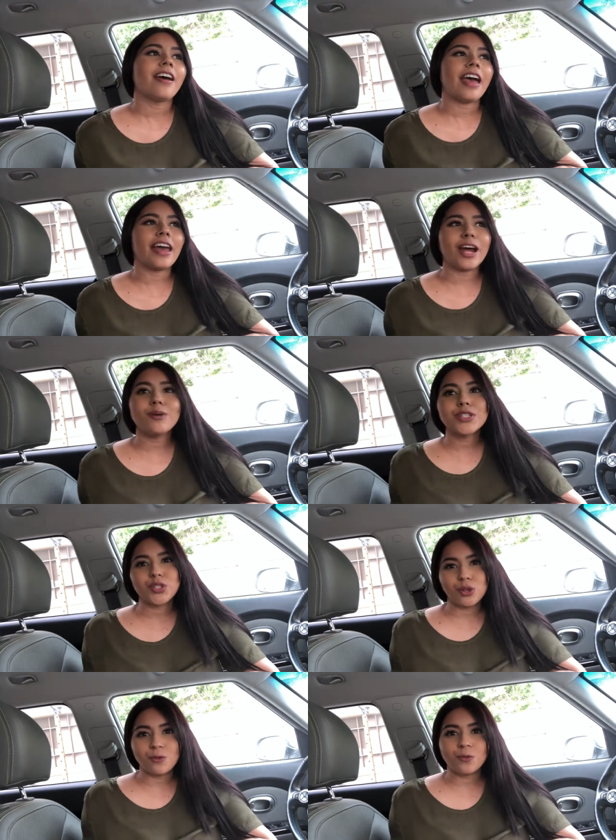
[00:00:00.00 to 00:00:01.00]
And I was
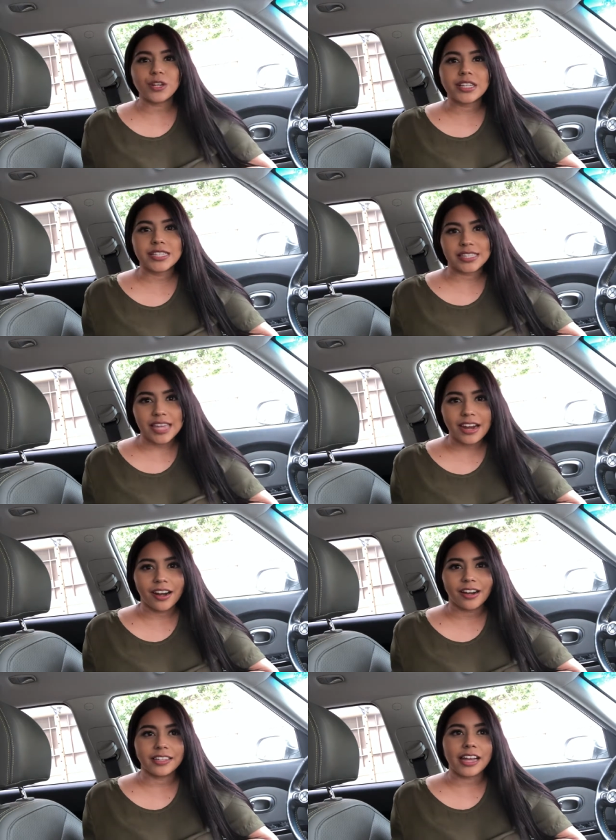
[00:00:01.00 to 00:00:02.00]
too freaking
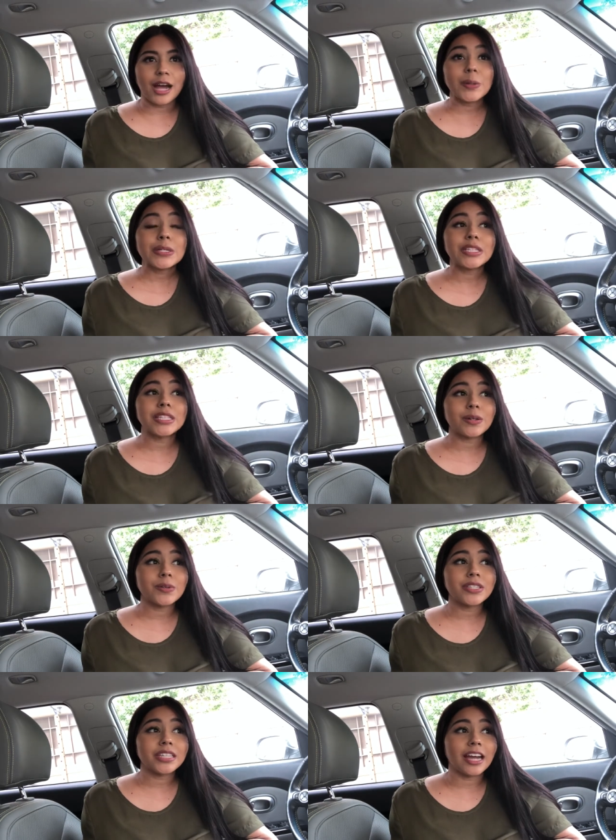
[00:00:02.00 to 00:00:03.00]
scared. Like I was
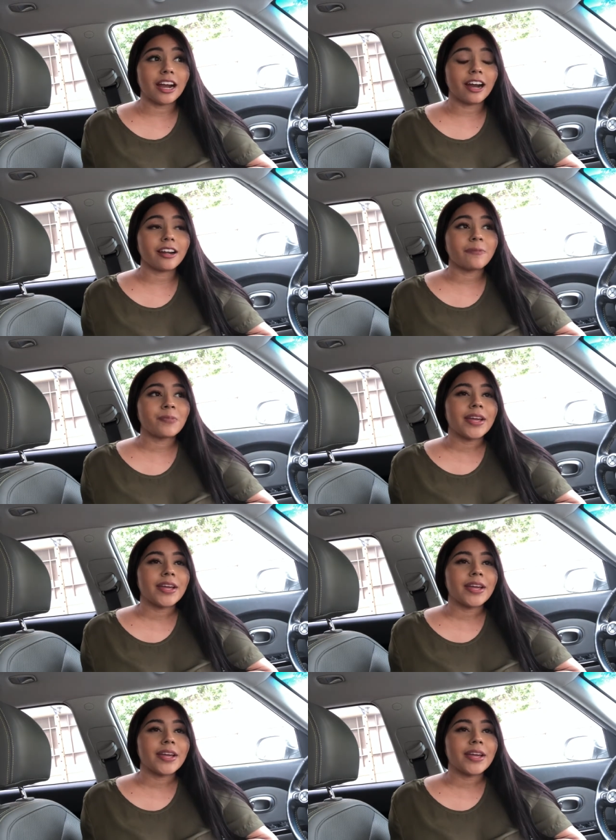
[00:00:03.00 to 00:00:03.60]
so scared.